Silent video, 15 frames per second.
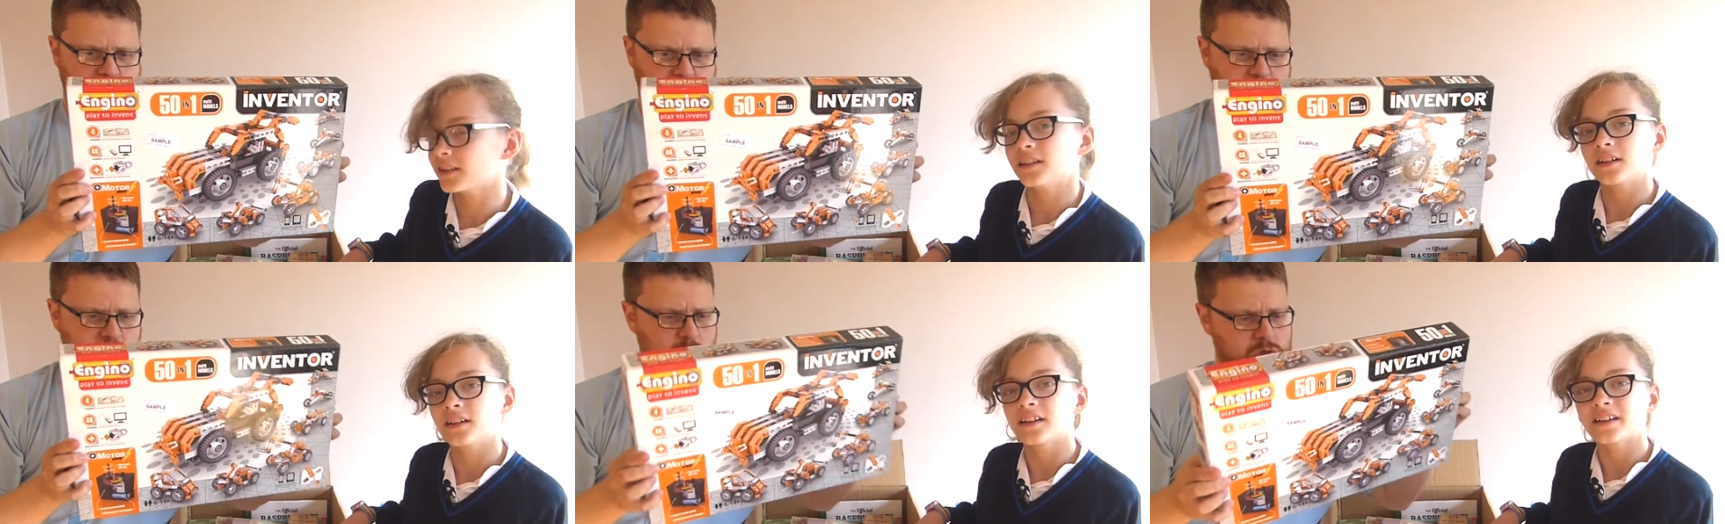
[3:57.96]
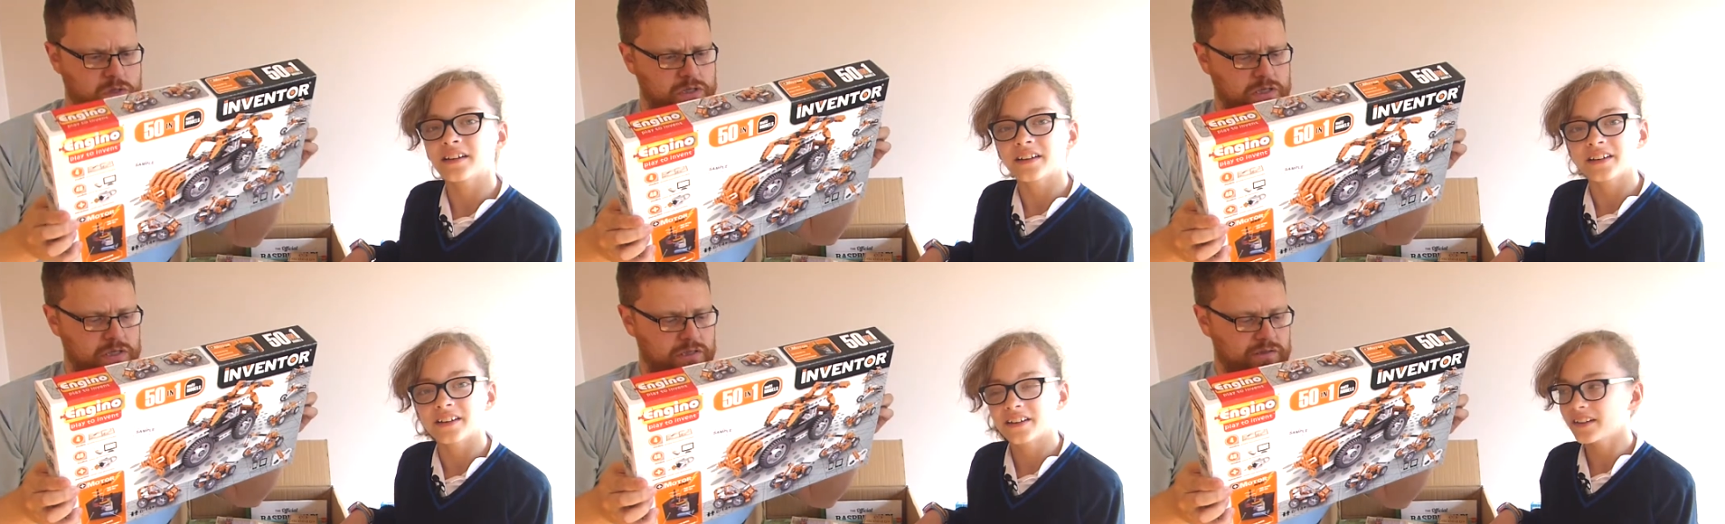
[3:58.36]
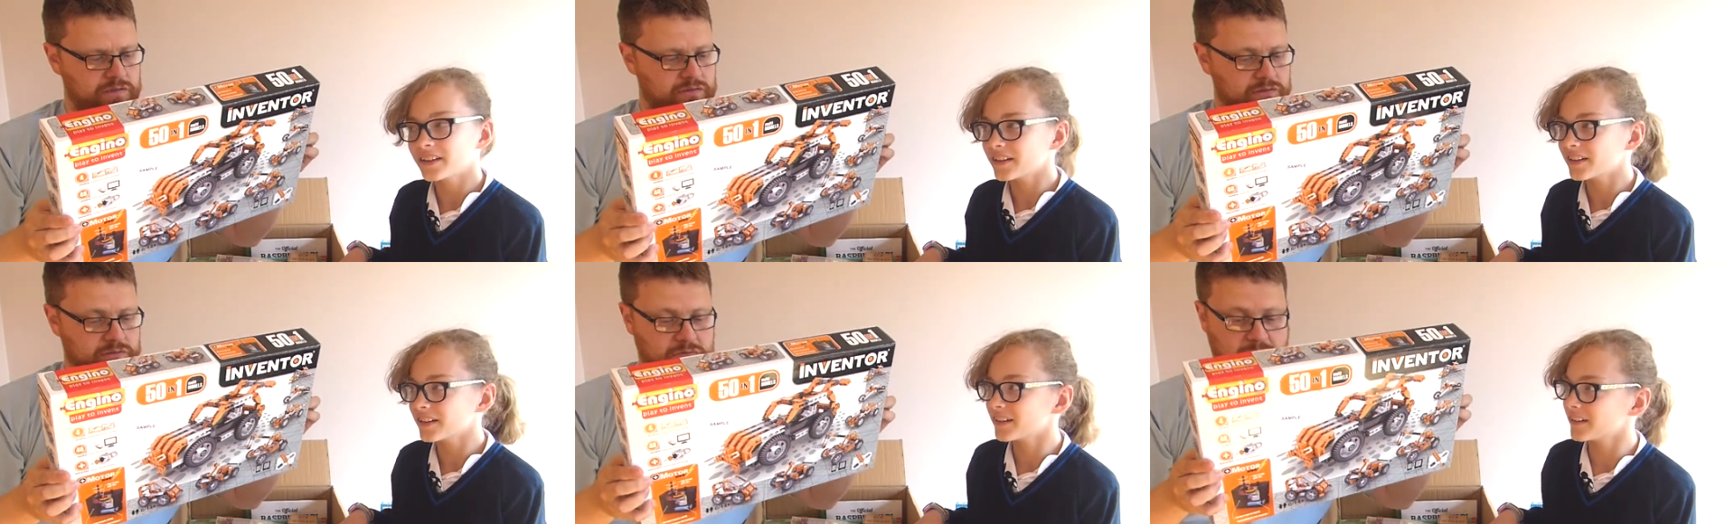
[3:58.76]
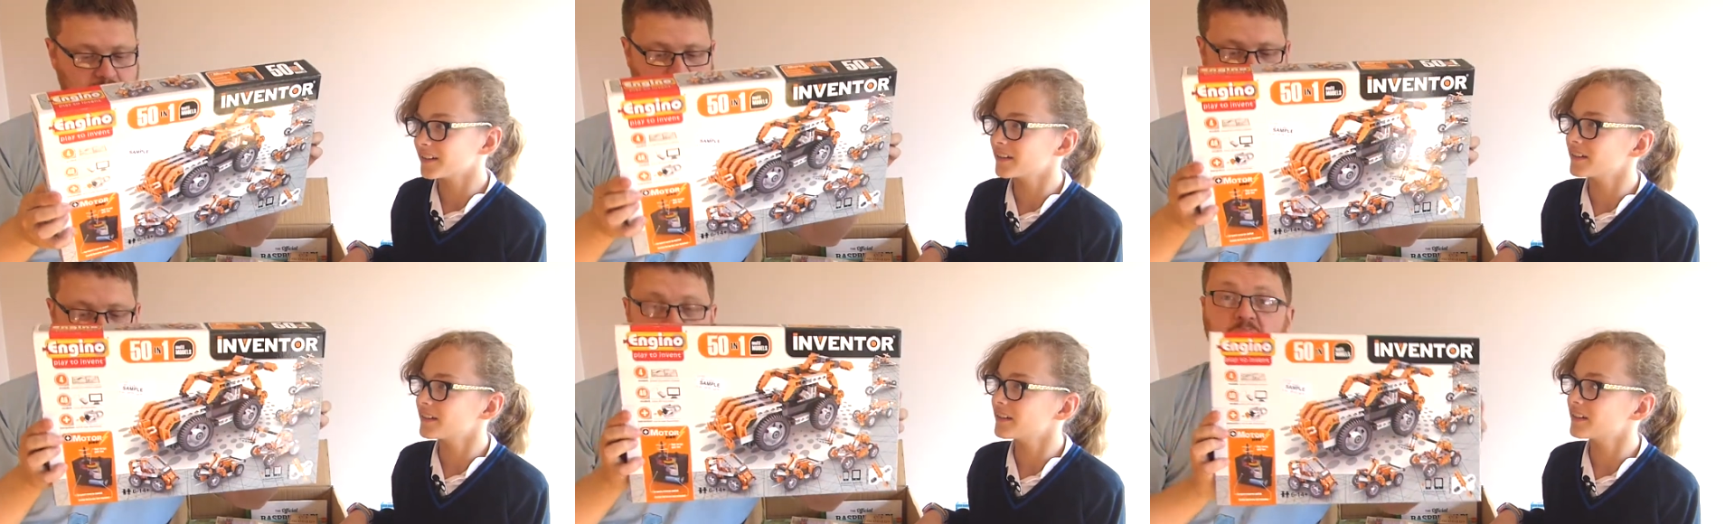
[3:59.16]
Speaker 1: one models.
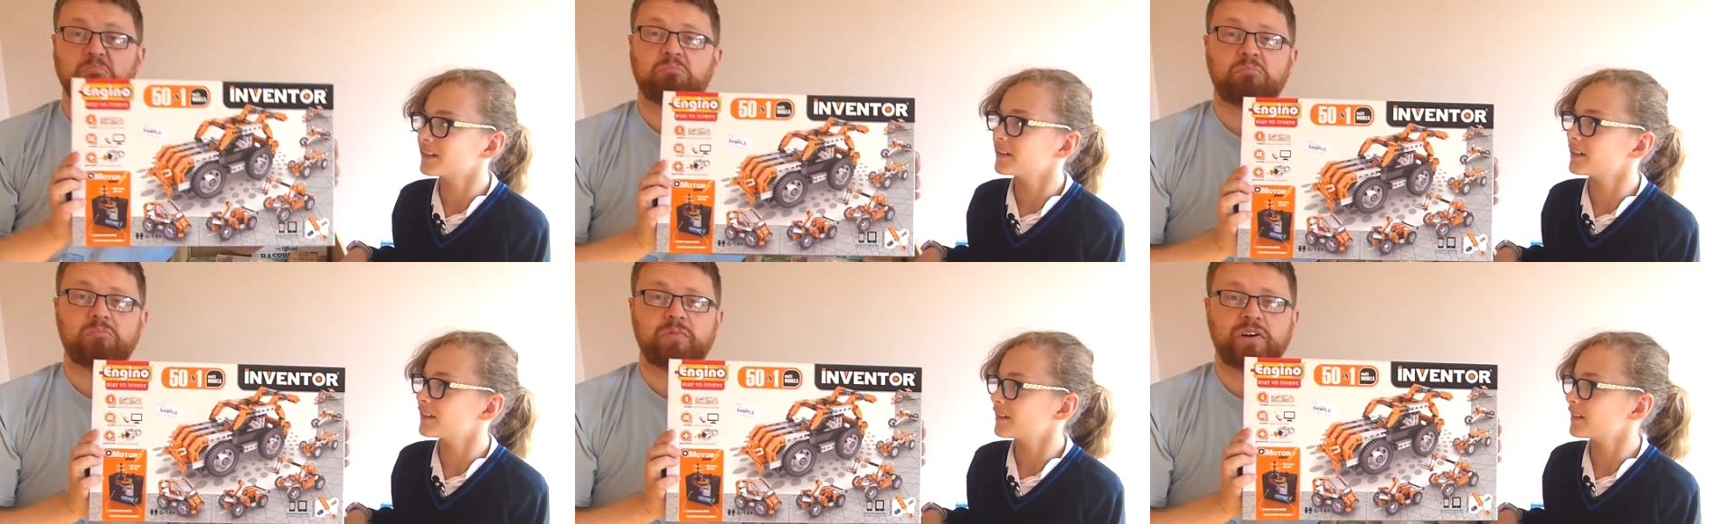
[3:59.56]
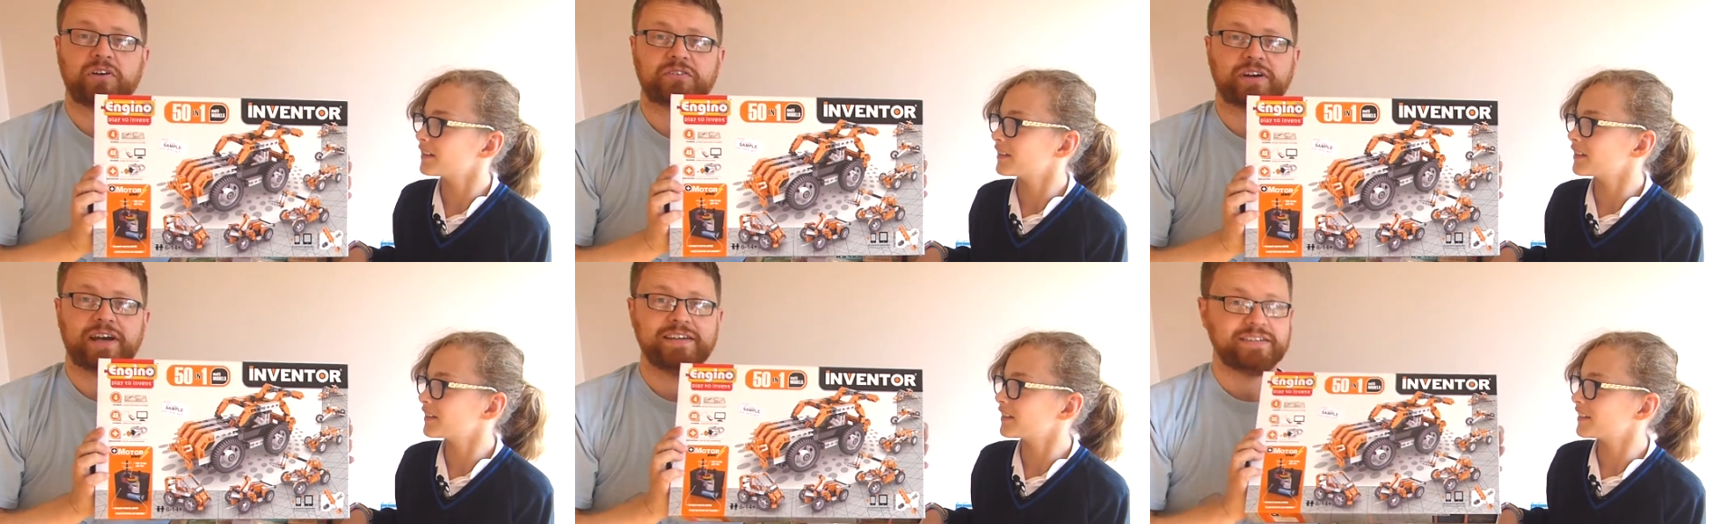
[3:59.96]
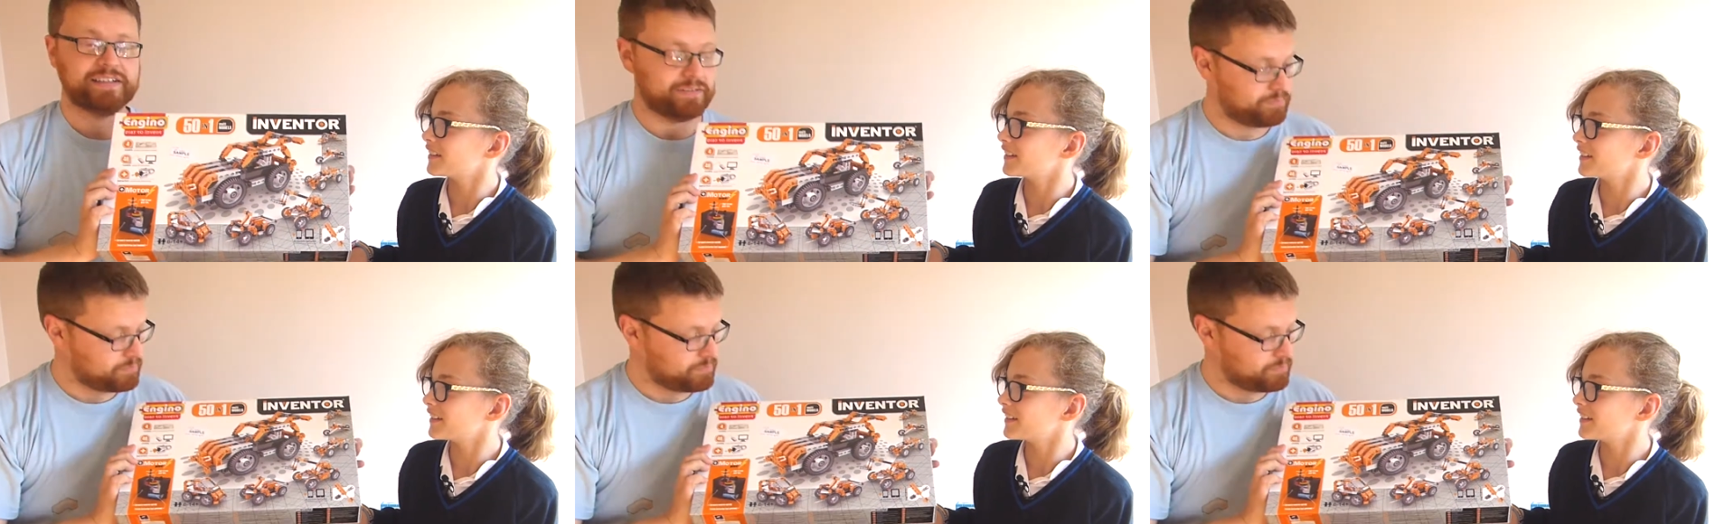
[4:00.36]
Looks crazy.